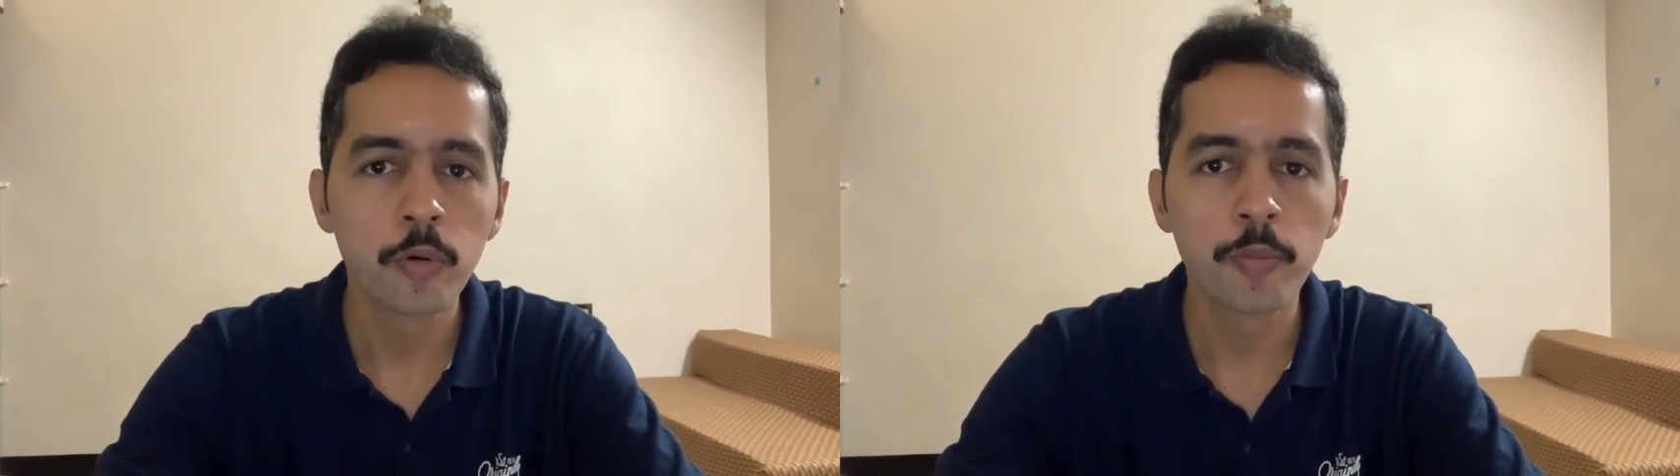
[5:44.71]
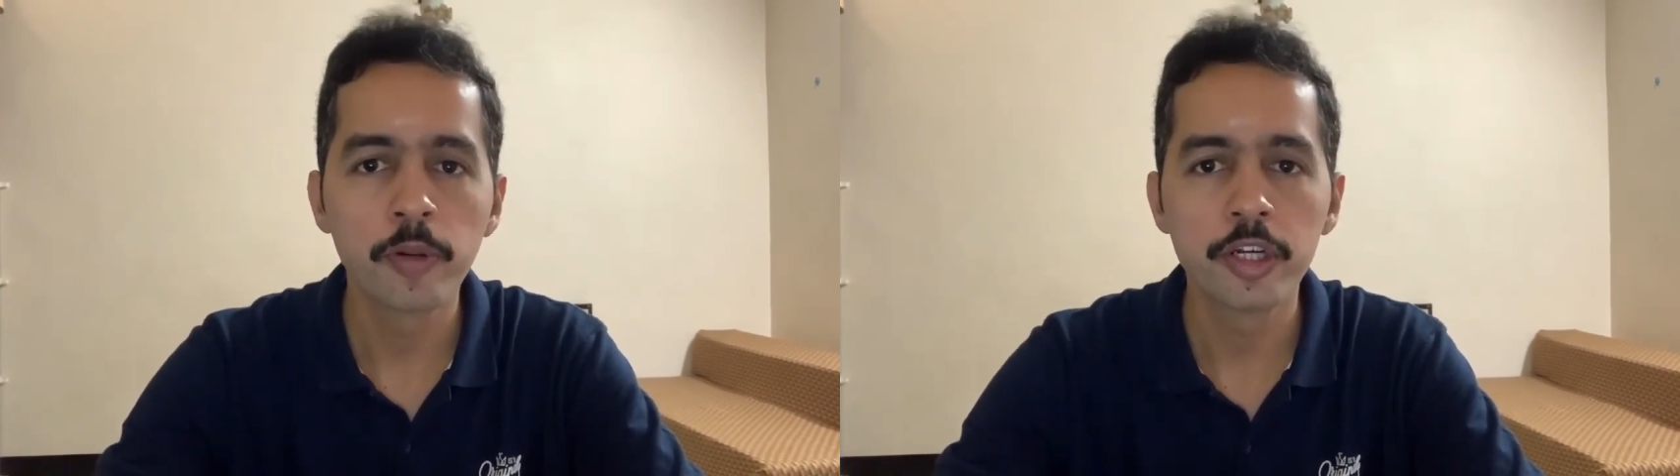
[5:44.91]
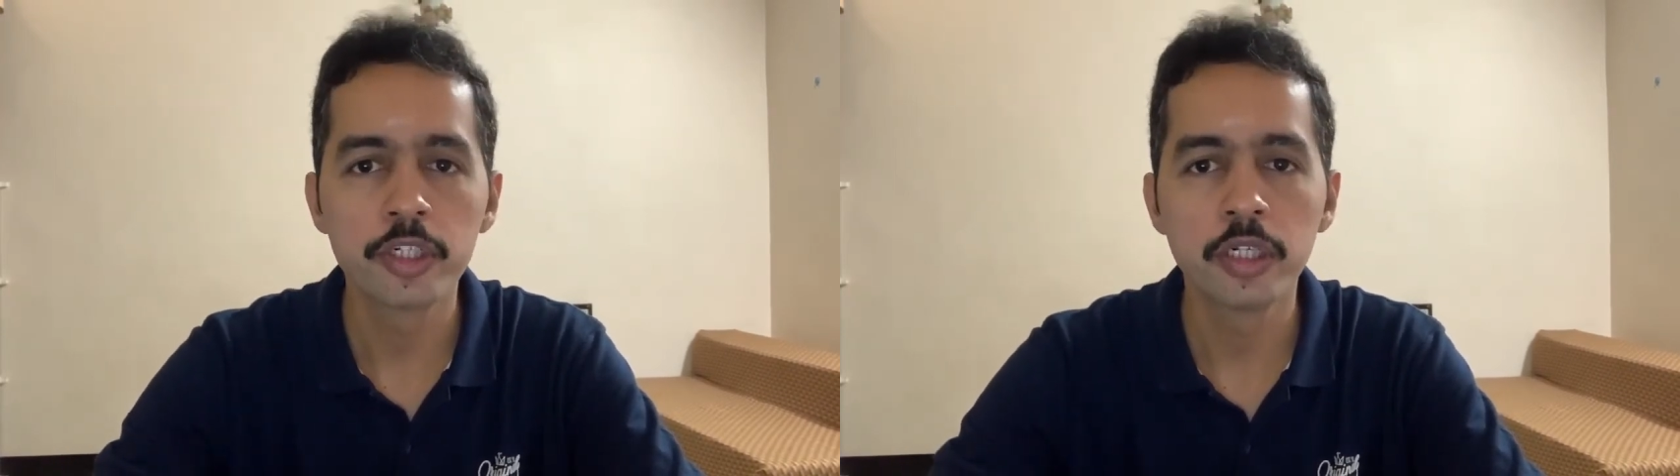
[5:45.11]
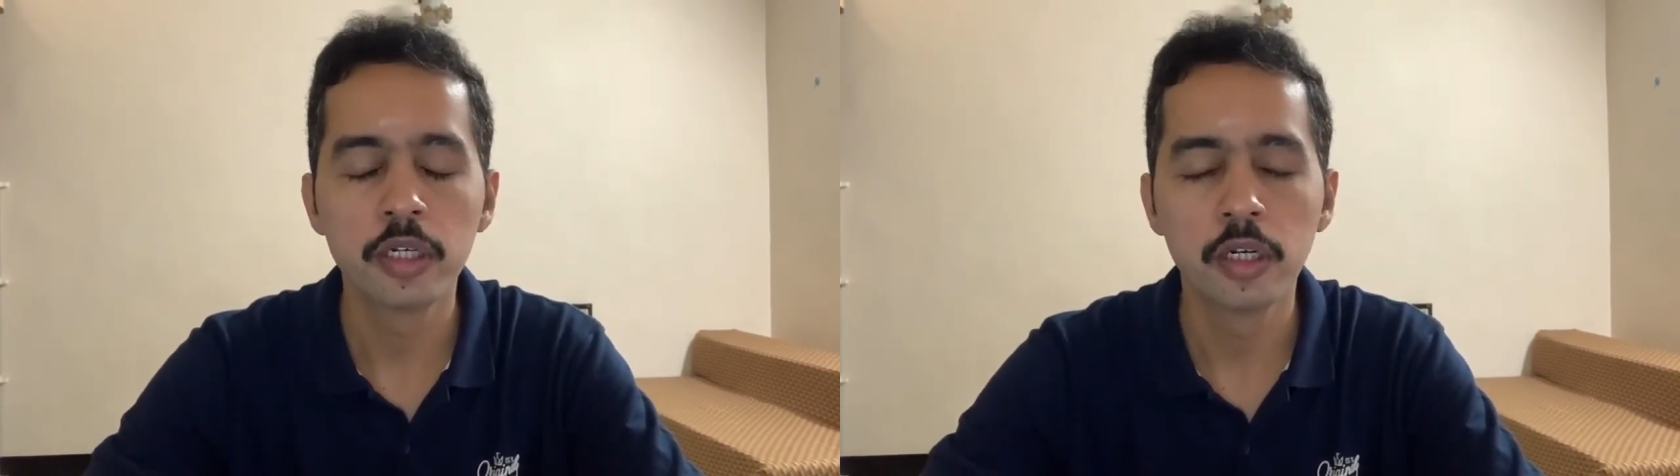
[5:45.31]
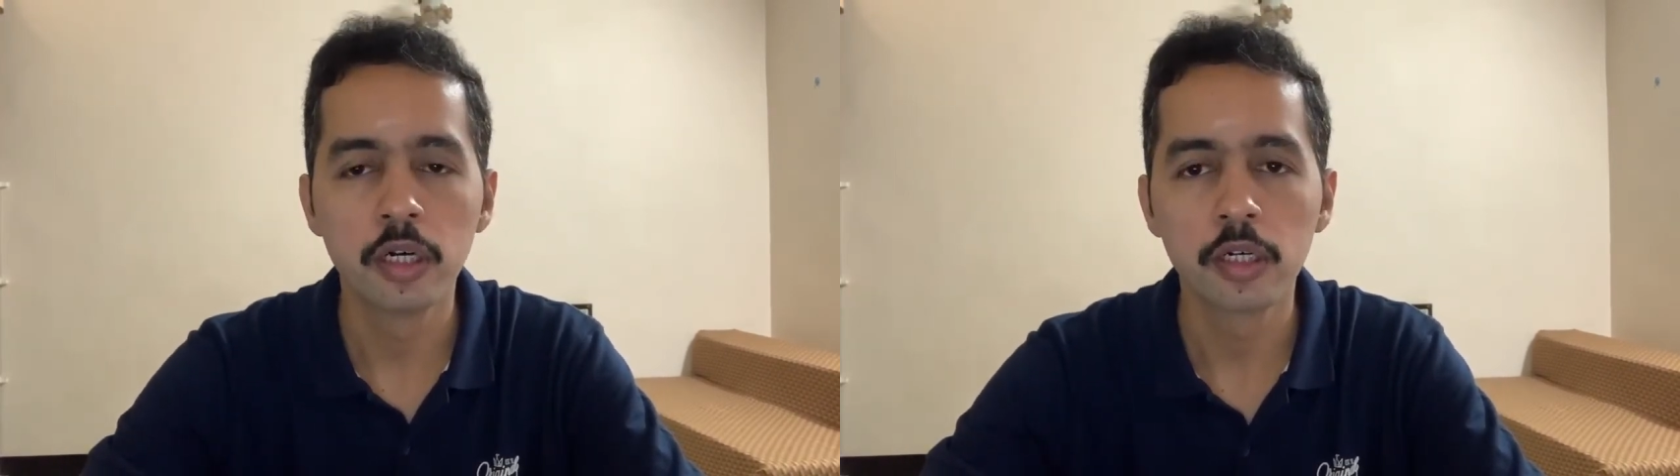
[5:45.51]
population,
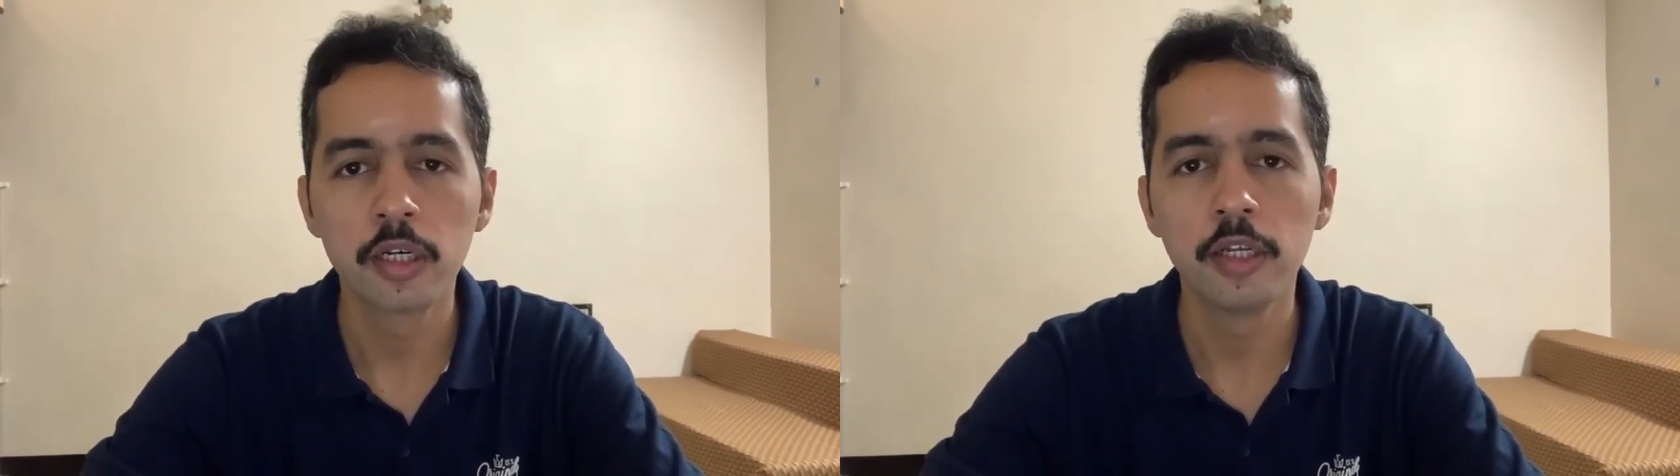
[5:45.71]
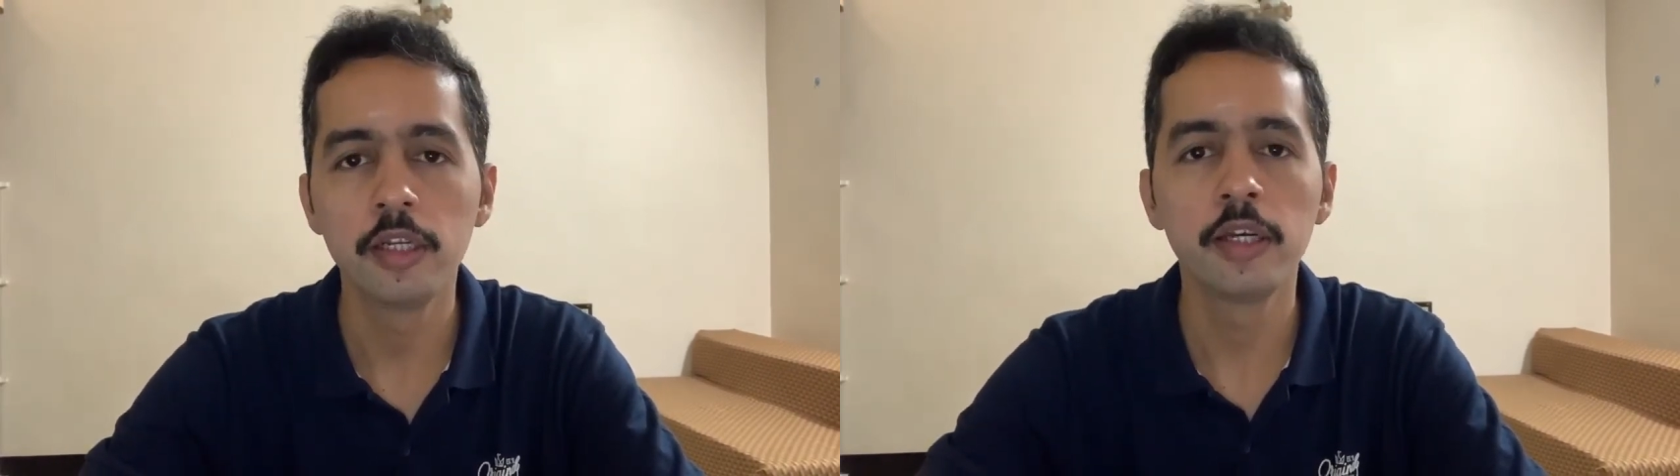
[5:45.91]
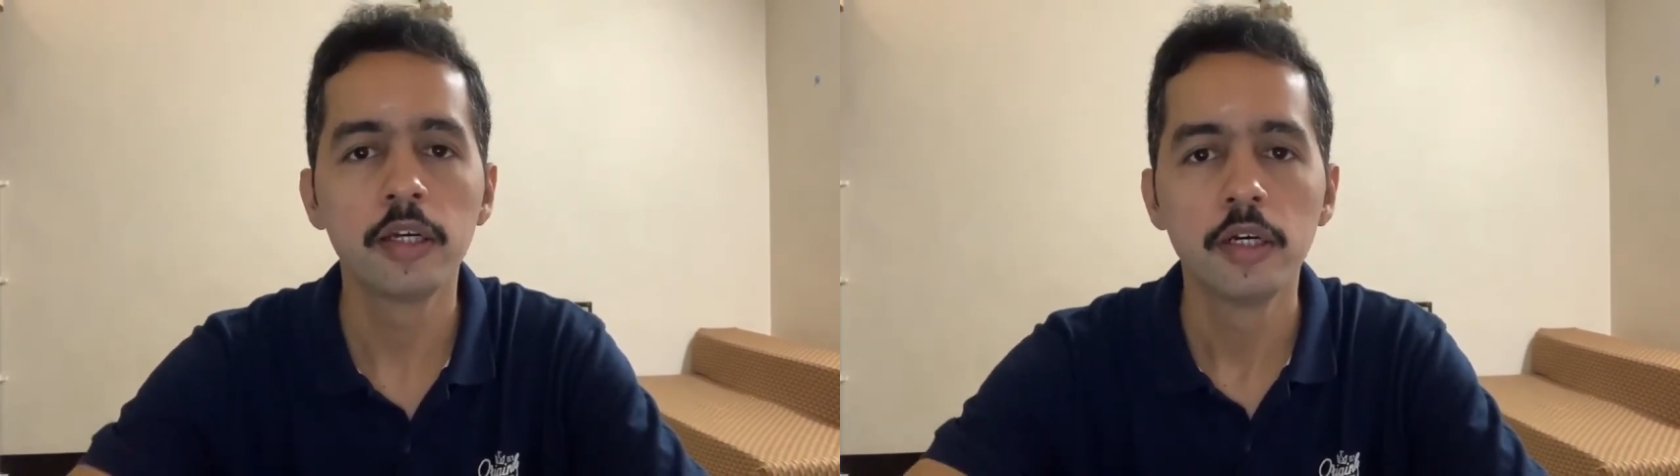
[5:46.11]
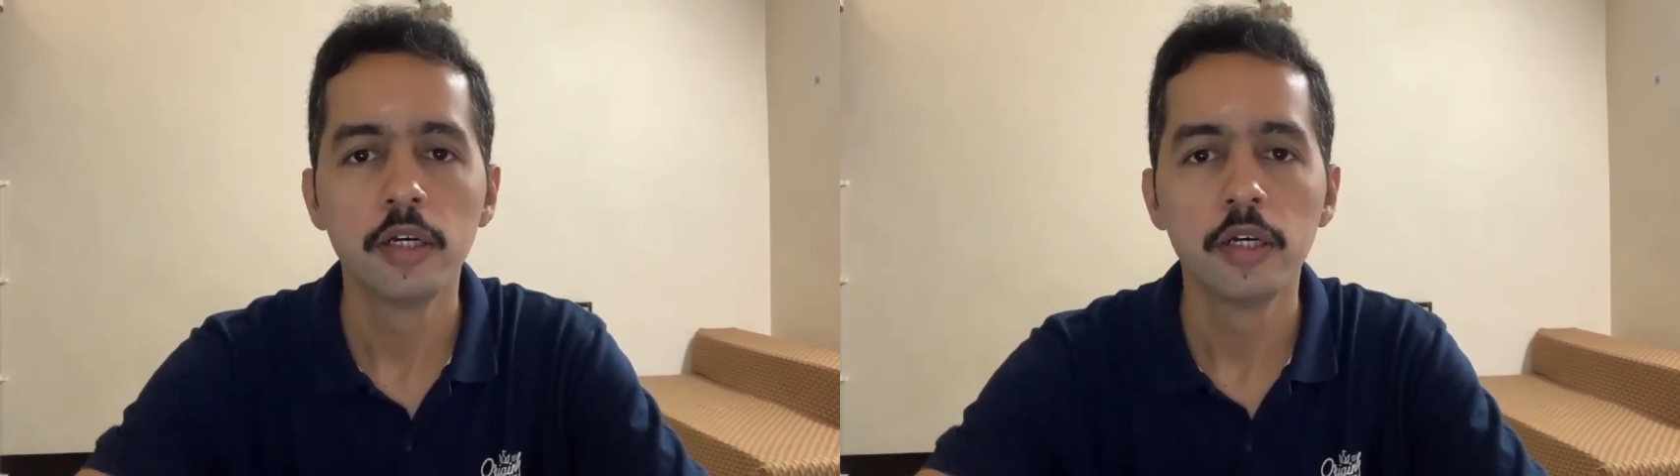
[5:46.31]
clearly,